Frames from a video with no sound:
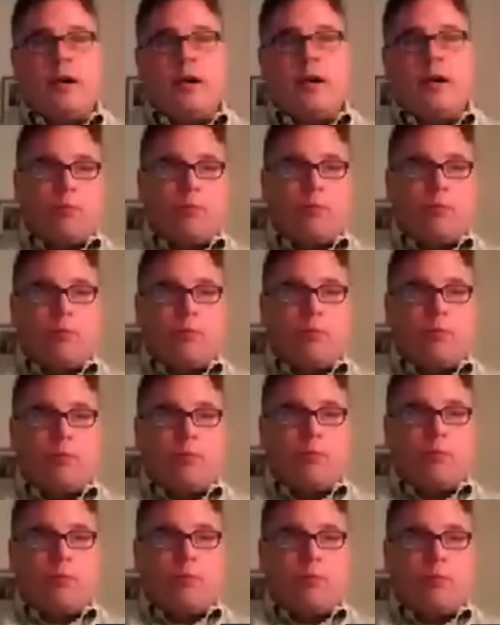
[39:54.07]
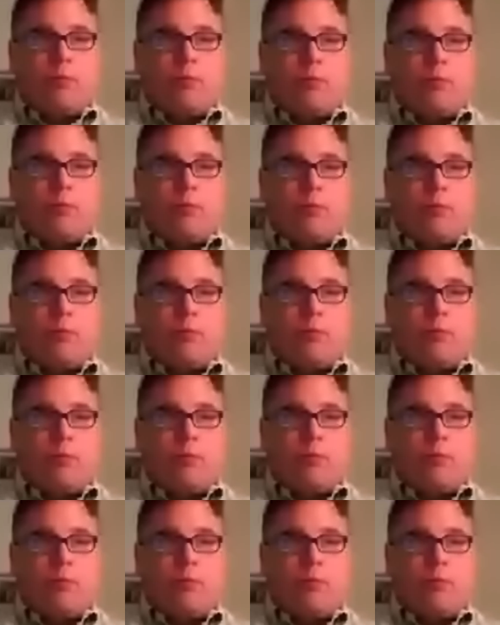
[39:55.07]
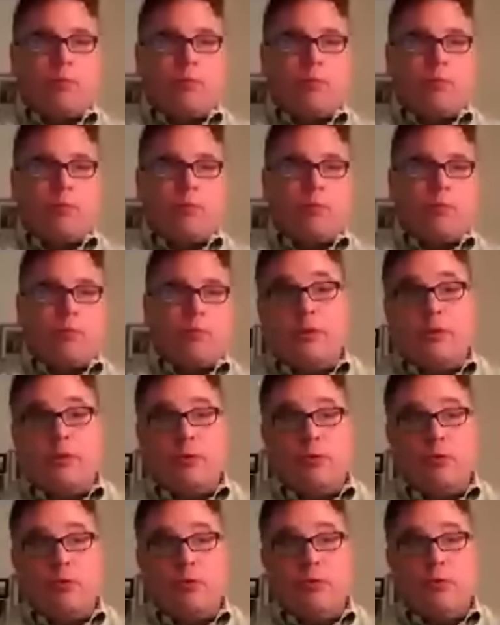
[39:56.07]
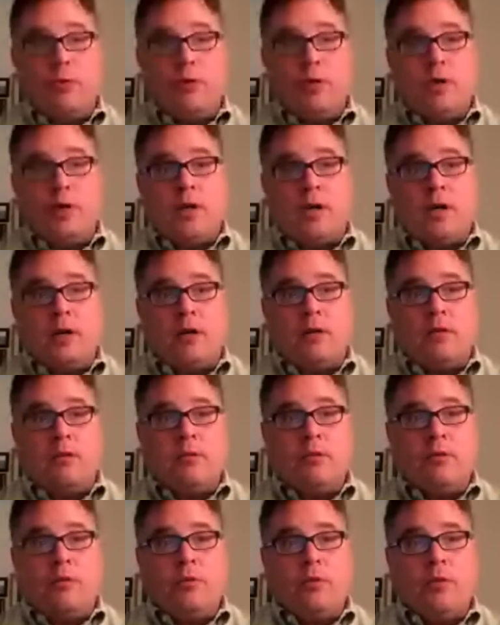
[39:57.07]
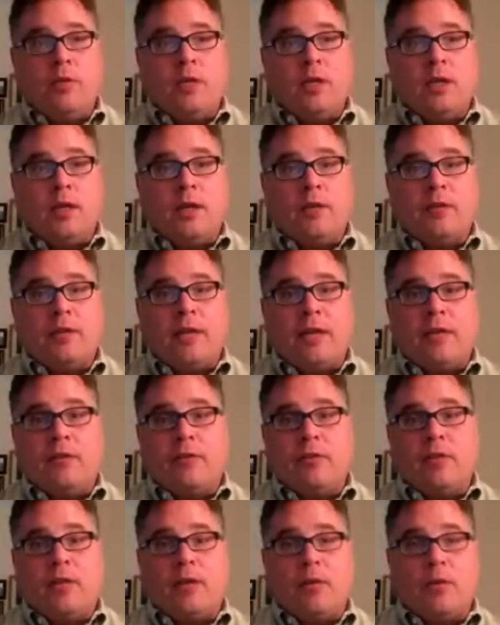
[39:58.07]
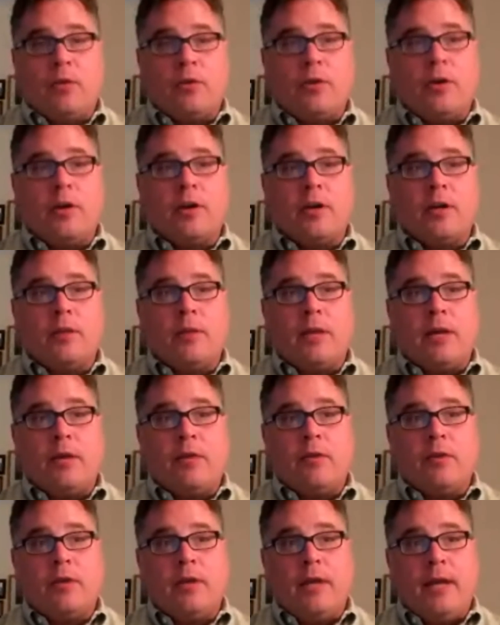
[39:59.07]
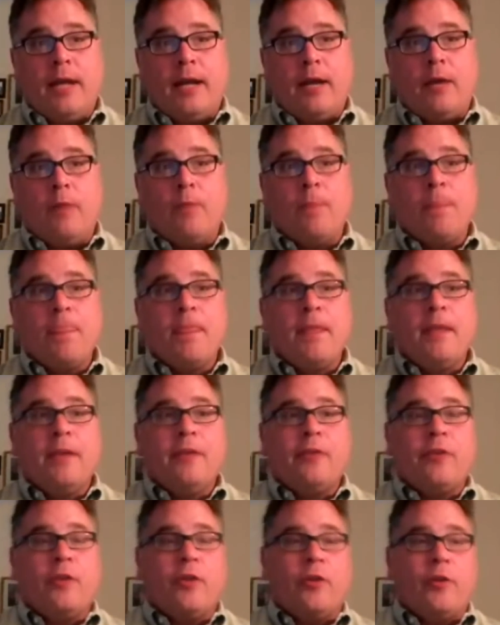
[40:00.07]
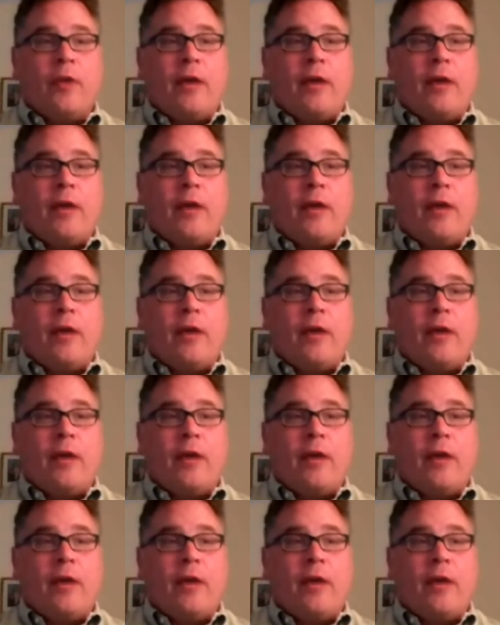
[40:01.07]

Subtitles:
which is of equal dignity to the statute that we're talking about now. So there'd